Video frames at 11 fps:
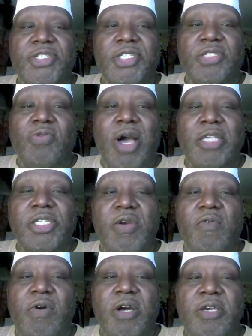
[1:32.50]
that
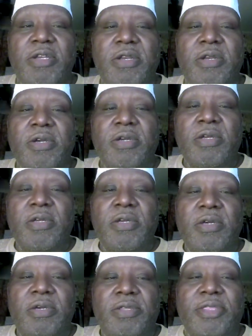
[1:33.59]
almost is
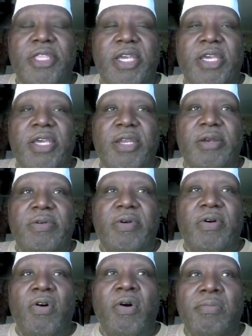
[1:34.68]
naked but not
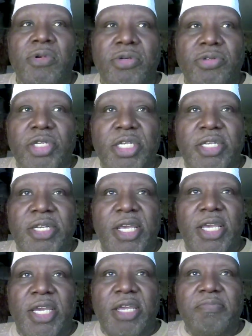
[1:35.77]
completely, it's
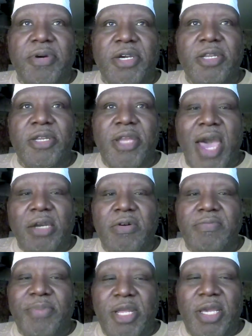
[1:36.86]
about the same thing.
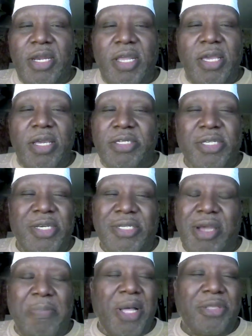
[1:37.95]
I think
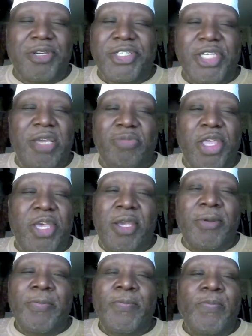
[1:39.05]
the ones that are
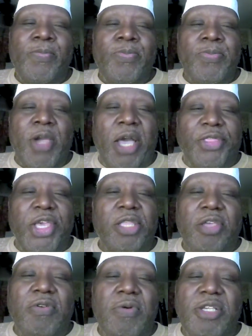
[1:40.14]
completely naked maybe are
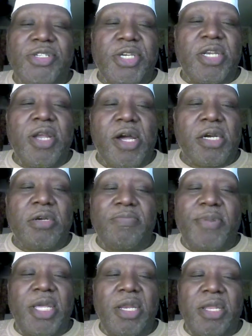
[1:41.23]
a little more honest,
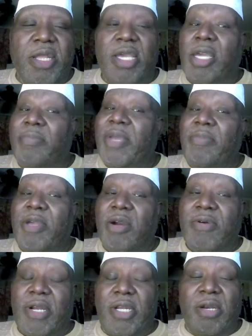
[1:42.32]
you know. But
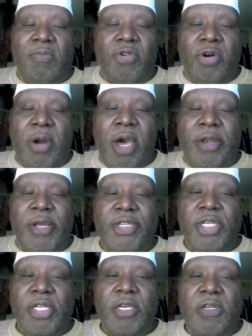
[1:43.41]

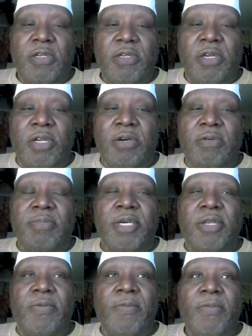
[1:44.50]
anyway, I'm having
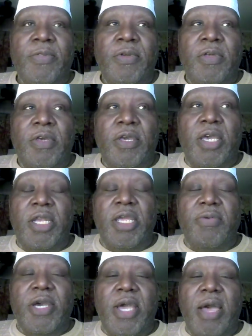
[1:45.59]
a very, very
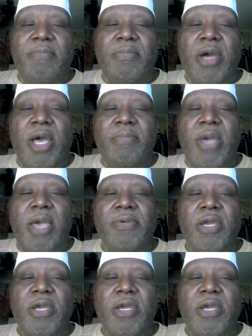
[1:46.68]
good day, and